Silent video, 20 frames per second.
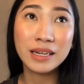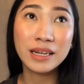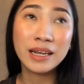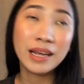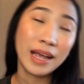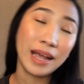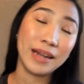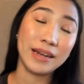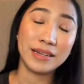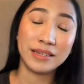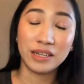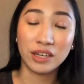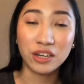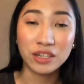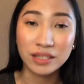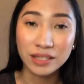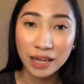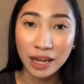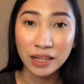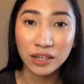and as a
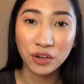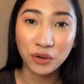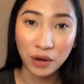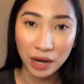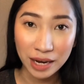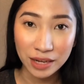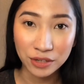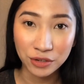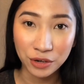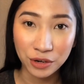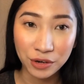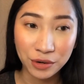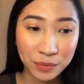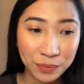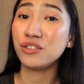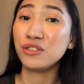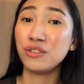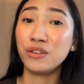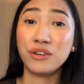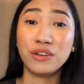content creator. There